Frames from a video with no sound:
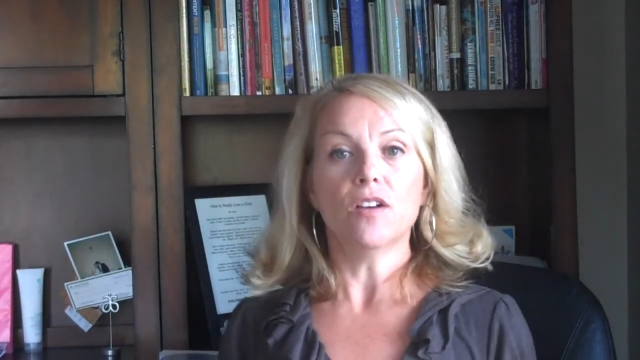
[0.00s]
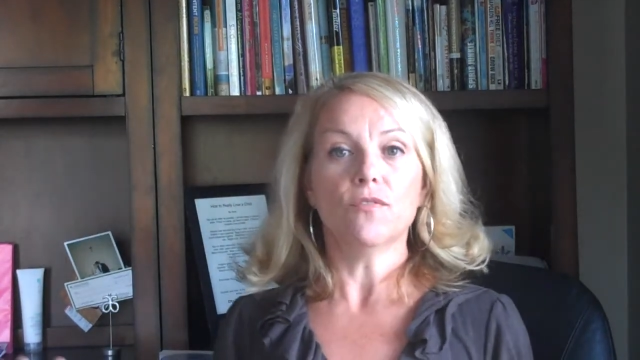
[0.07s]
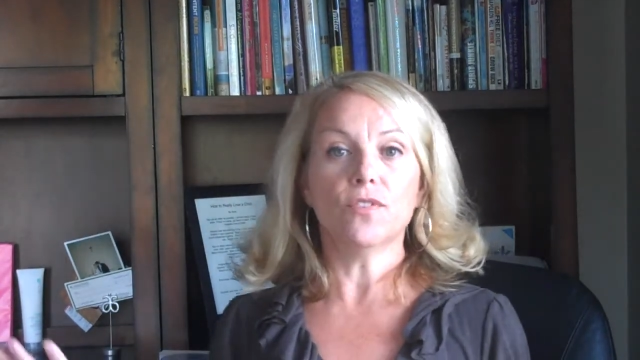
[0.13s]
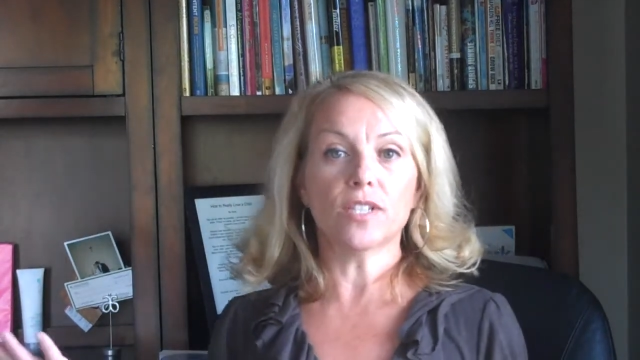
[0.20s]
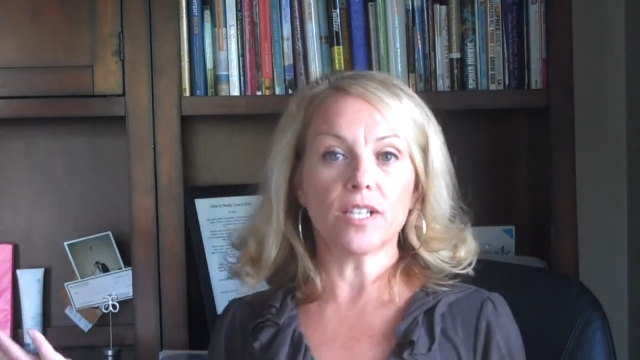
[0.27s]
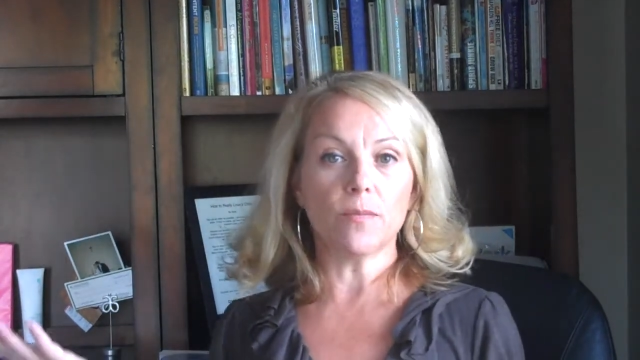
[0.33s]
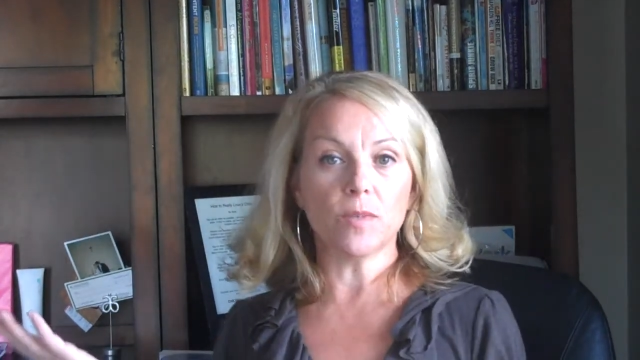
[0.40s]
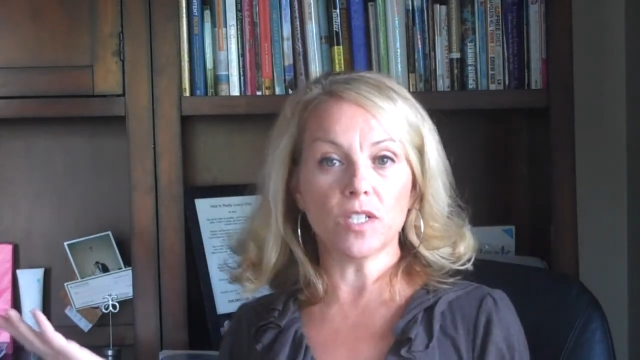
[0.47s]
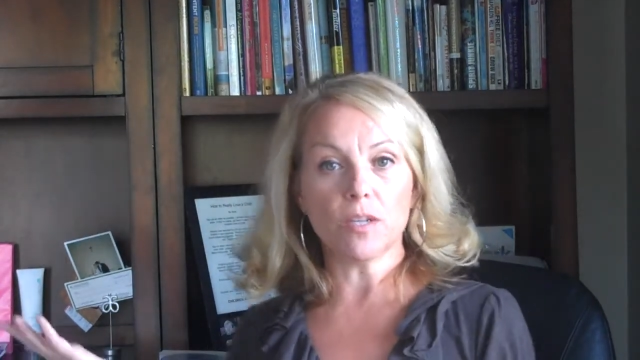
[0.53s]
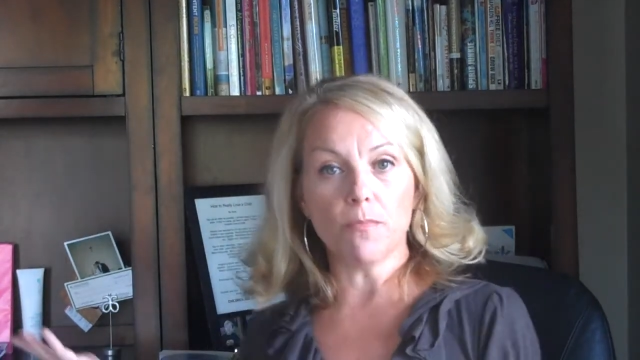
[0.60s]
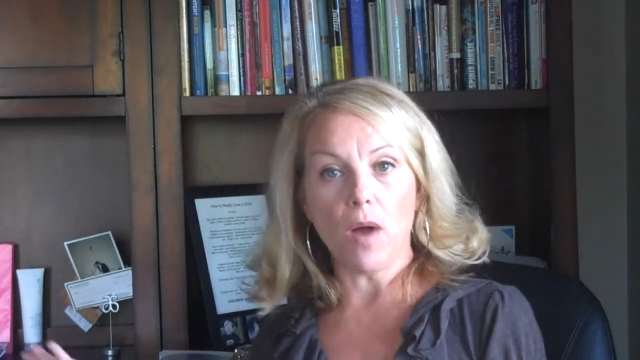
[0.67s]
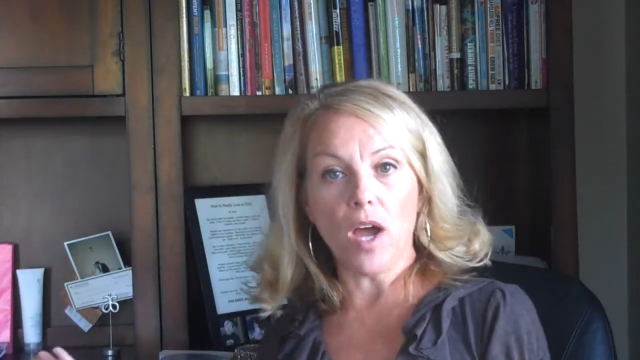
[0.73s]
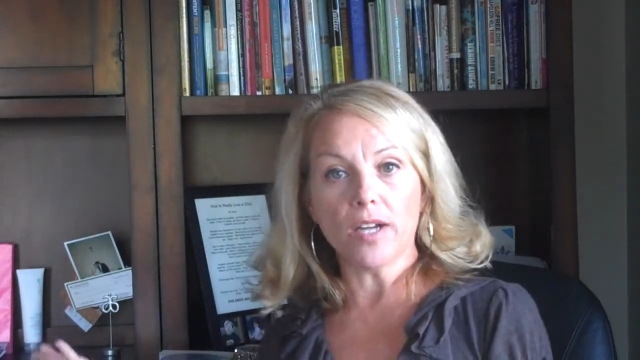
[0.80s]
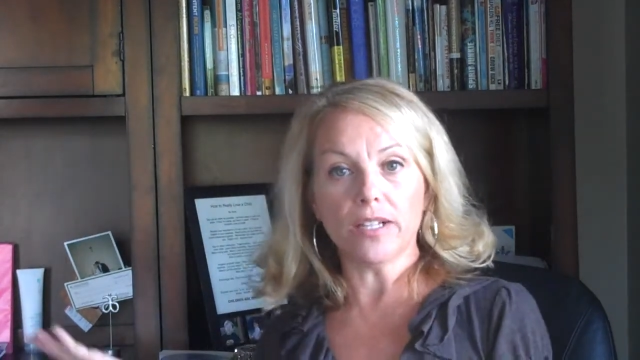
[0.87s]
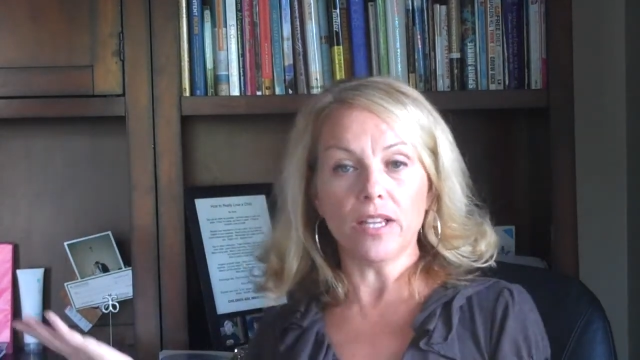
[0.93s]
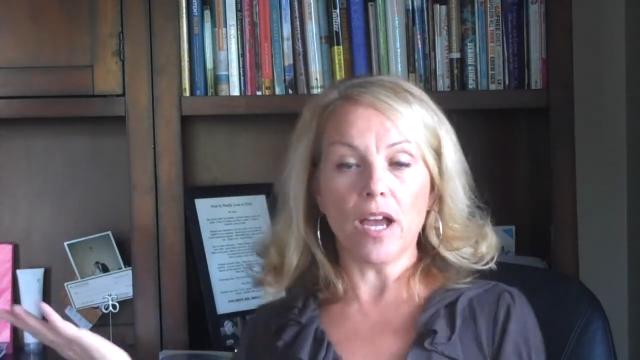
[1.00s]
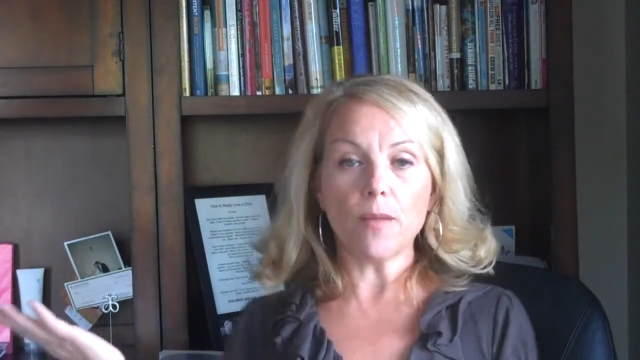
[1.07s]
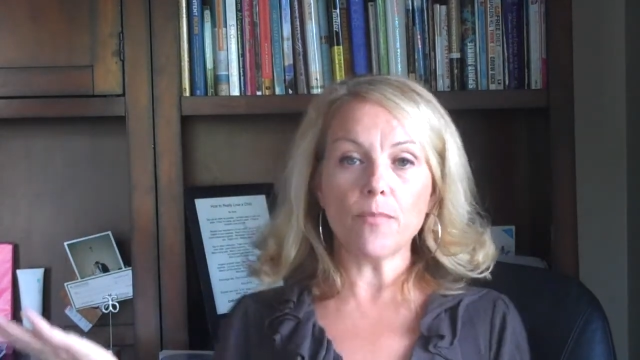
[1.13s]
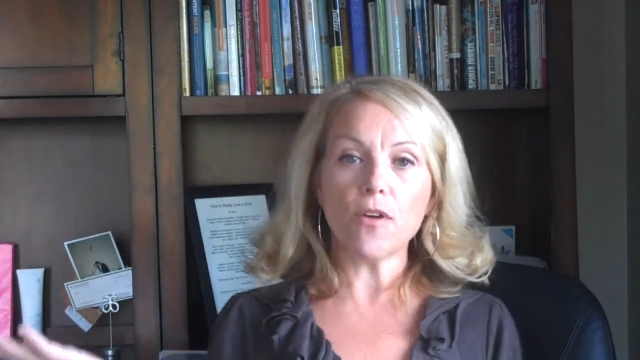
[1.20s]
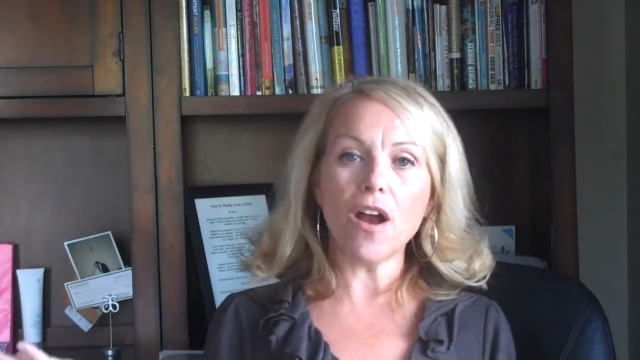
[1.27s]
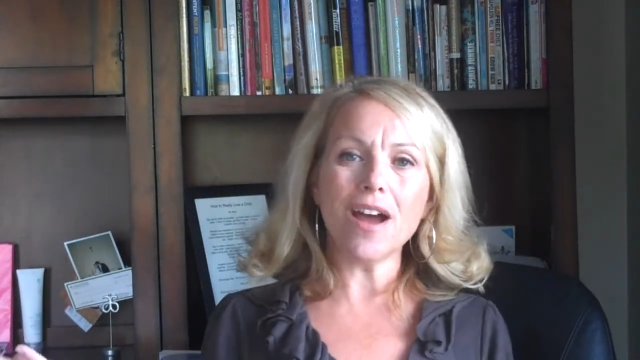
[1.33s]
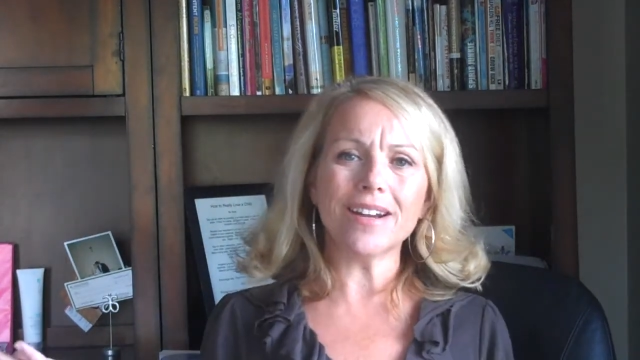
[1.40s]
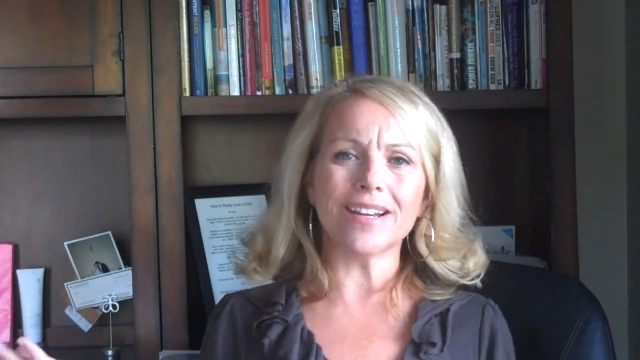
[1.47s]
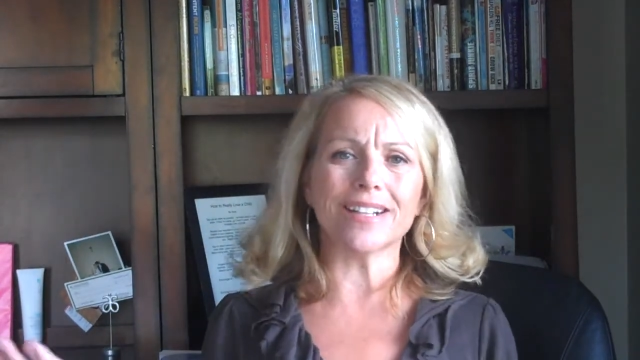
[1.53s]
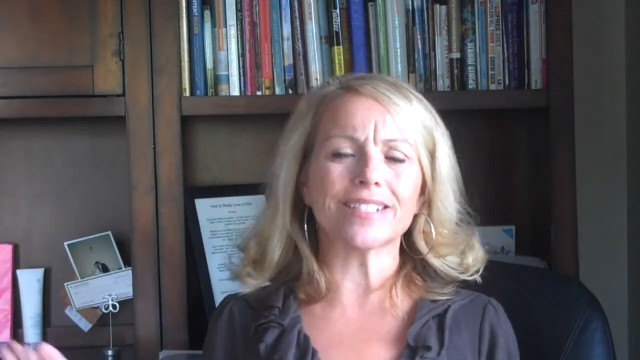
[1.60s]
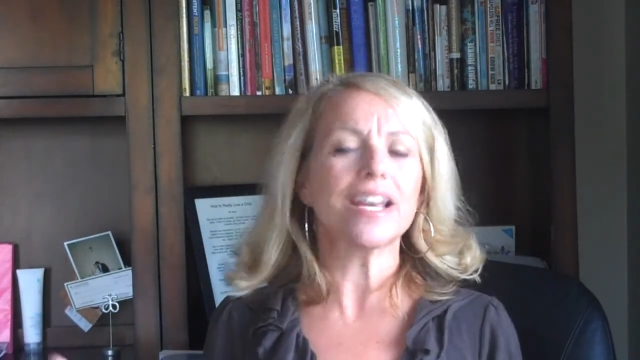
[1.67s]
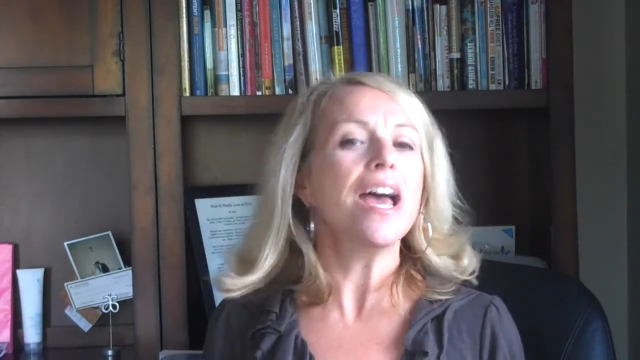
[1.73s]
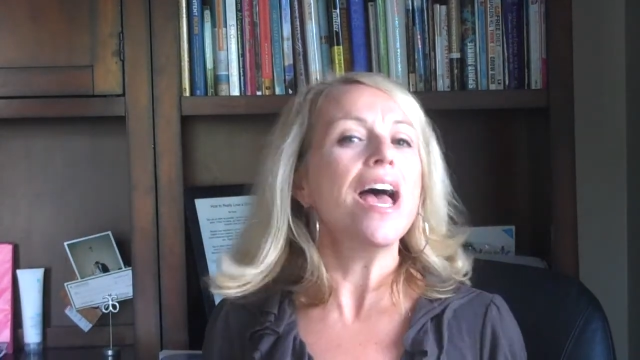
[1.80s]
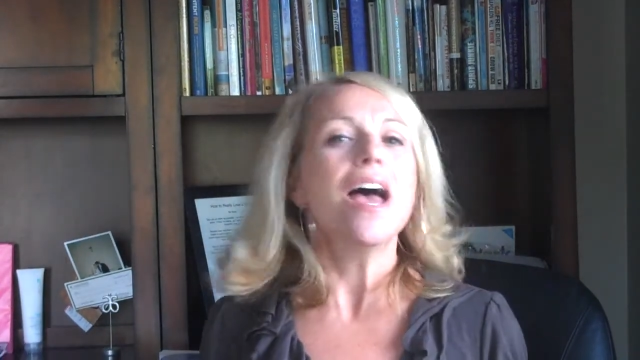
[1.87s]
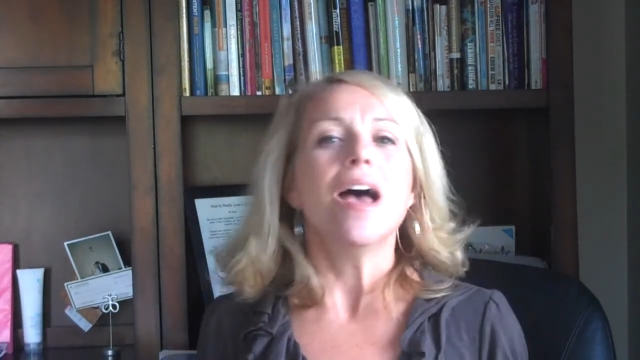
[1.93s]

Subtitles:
for someone to model our product.